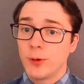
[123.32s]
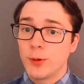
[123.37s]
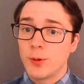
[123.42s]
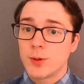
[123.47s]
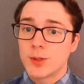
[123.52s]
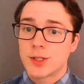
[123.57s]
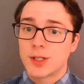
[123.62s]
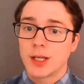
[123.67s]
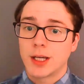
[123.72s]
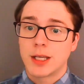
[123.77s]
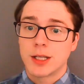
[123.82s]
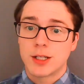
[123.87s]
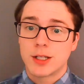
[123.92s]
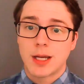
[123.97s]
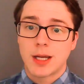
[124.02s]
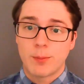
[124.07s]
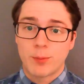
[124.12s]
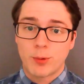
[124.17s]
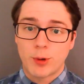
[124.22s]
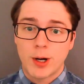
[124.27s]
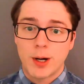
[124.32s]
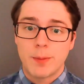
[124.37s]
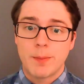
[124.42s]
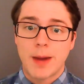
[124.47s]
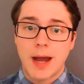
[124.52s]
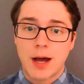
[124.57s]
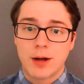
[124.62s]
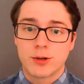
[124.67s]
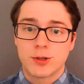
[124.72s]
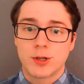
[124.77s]
the contemporary
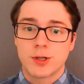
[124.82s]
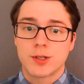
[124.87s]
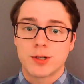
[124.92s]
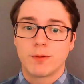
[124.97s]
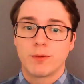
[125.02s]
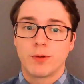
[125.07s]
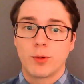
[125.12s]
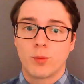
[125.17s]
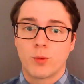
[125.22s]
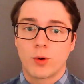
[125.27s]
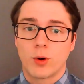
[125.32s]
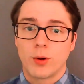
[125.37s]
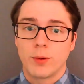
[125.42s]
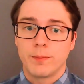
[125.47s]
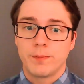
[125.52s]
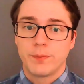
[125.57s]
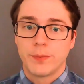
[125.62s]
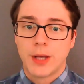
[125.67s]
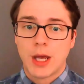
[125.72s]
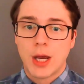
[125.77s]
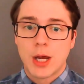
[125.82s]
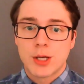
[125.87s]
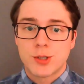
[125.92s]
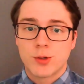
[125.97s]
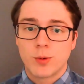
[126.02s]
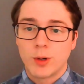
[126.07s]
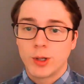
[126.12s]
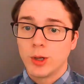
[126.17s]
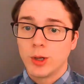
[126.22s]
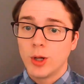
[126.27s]
boundaries of the world. So when we
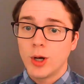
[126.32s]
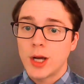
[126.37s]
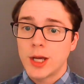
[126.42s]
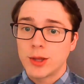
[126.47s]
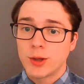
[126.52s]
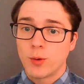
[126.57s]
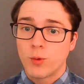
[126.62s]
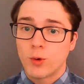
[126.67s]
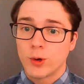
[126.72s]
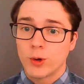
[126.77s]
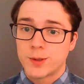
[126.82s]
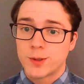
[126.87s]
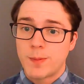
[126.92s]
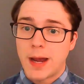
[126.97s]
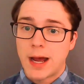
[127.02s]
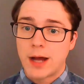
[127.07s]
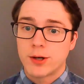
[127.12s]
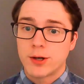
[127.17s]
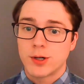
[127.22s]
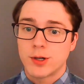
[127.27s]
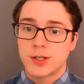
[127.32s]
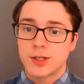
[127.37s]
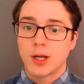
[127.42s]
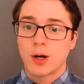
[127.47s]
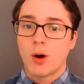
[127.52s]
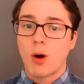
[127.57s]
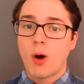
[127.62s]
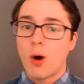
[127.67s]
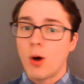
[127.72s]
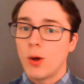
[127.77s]
look at the world's boundaries, there are all
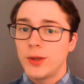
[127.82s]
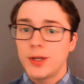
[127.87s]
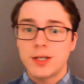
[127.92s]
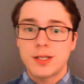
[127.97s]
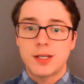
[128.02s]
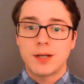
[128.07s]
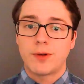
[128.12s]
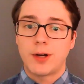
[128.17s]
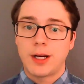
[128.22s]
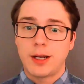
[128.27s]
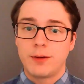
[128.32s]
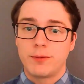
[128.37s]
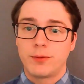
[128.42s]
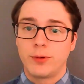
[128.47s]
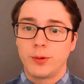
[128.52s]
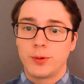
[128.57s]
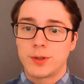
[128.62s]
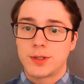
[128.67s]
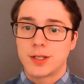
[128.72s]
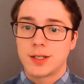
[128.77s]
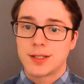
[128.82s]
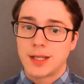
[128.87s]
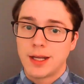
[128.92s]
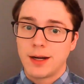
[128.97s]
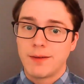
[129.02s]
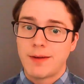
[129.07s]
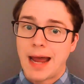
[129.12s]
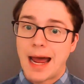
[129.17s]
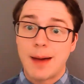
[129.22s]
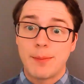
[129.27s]
these different influences that have
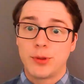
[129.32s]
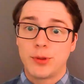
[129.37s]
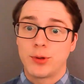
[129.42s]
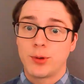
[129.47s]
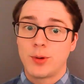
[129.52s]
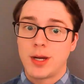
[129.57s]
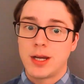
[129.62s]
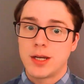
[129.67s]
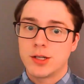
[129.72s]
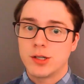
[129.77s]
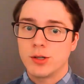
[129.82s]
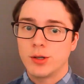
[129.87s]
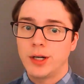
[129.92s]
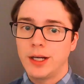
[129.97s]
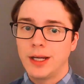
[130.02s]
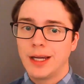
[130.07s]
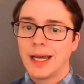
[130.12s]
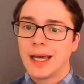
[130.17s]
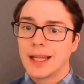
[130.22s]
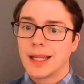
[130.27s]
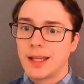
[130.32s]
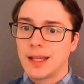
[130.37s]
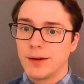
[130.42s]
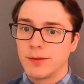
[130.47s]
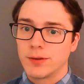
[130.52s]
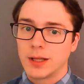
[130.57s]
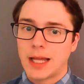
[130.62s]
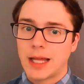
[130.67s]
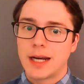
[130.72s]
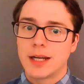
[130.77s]
happened through history that have led
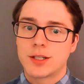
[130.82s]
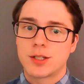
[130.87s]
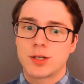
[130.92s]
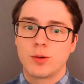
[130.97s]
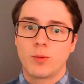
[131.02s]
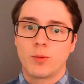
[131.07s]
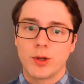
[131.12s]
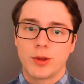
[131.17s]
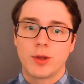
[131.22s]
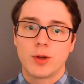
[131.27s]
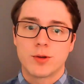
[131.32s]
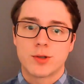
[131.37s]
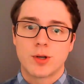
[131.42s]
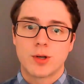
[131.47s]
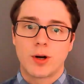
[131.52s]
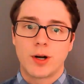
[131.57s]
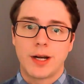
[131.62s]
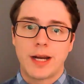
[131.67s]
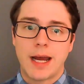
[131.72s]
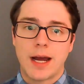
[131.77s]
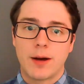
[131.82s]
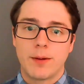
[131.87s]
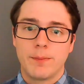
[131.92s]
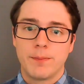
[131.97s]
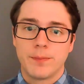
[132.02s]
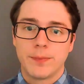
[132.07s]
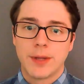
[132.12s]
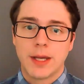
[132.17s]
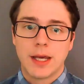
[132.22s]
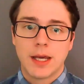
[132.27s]
us to what those are now.
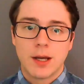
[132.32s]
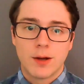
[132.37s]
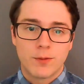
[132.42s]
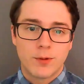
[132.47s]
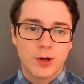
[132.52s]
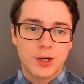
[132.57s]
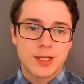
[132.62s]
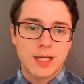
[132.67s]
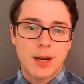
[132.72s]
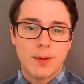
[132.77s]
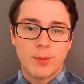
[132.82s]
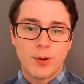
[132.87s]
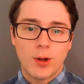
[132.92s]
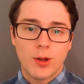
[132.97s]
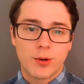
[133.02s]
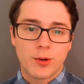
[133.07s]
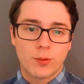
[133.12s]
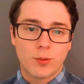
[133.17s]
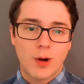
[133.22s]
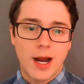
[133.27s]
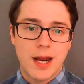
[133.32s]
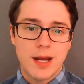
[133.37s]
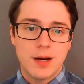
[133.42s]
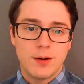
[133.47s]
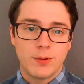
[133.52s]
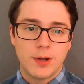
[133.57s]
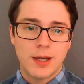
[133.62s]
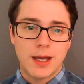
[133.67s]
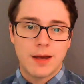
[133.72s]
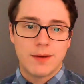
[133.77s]
For example, on the right, we have
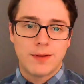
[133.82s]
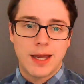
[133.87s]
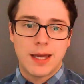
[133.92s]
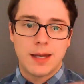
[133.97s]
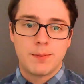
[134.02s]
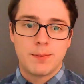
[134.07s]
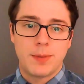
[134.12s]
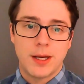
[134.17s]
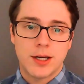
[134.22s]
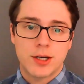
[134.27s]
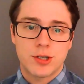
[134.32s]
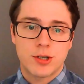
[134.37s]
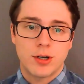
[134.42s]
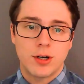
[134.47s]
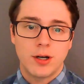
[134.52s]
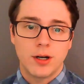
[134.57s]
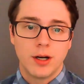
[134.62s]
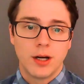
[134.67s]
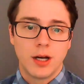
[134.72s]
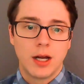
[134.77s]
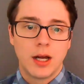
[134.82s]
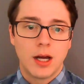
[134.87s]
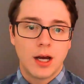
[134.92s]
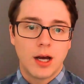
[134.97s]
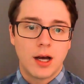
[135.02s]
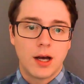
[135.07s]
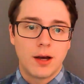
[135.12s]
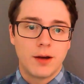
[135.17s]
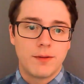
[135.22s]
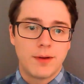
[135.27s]
a picture of
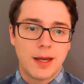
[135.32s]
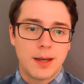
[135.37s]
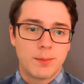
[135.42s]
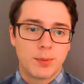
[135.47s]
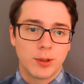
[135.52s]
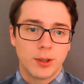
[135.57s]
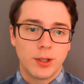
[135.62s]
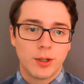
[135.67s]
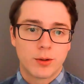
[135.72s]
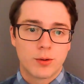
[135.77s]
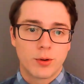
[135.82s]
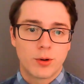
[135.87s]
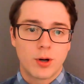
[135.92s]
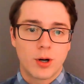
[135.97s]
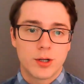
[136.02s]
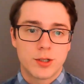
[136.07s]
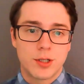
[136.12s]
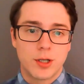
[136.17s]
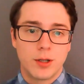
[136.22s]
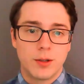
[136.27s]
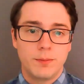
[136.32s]
a political cartoon,